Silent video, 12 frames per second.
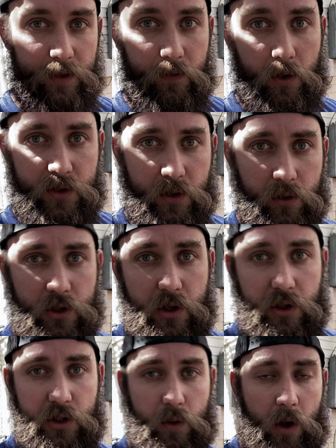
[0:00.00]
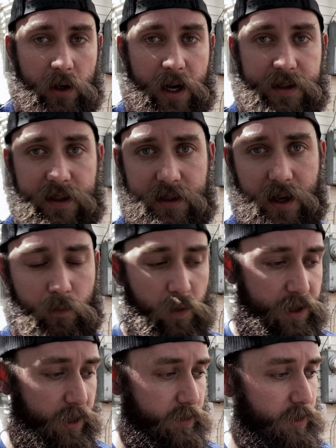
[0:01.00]
versatile. You can do all kinds of stuff
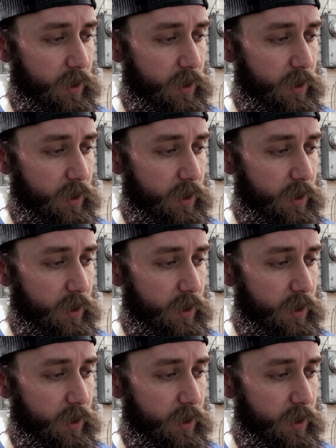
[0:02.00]
with it.